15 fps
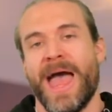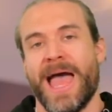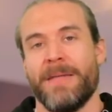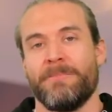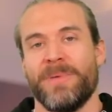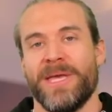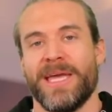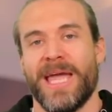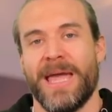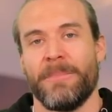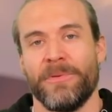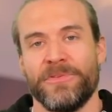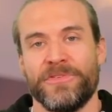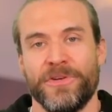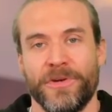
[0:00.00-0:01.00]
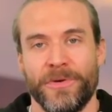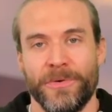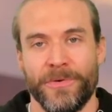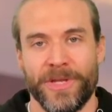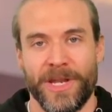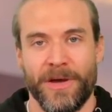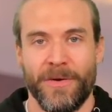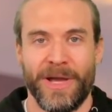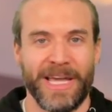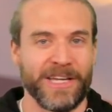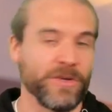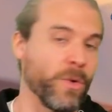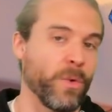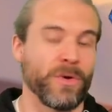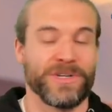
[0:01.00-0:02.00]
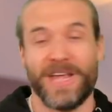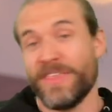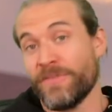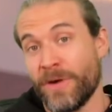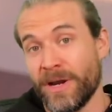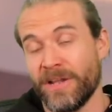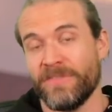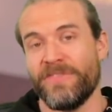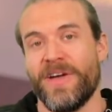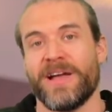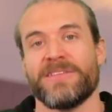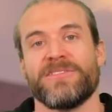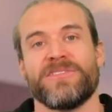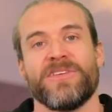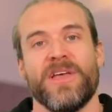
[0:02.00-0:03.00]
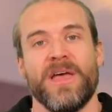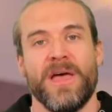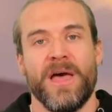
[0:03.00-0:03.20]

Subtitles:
and being able to, ignore death rattle effects,